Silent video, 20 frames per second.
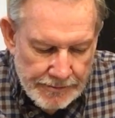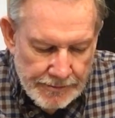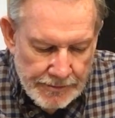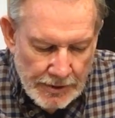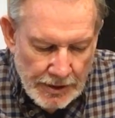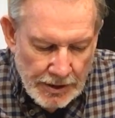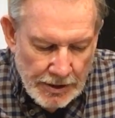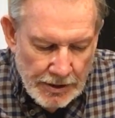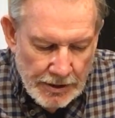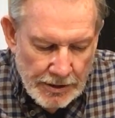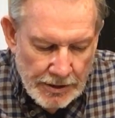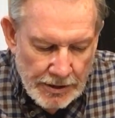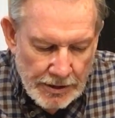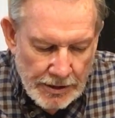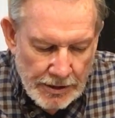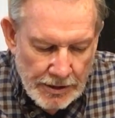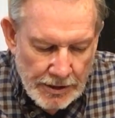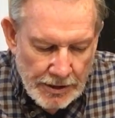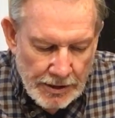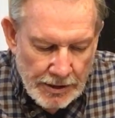
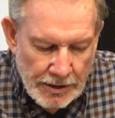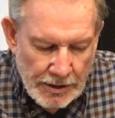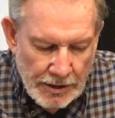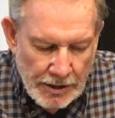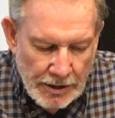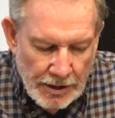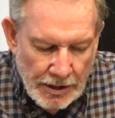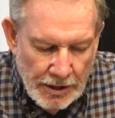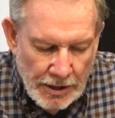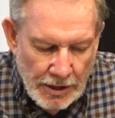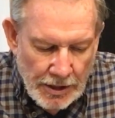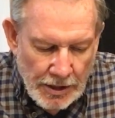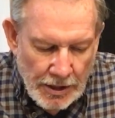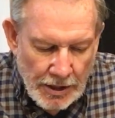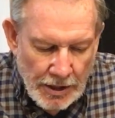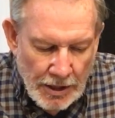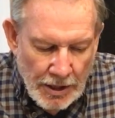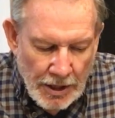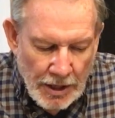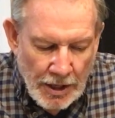[no speech]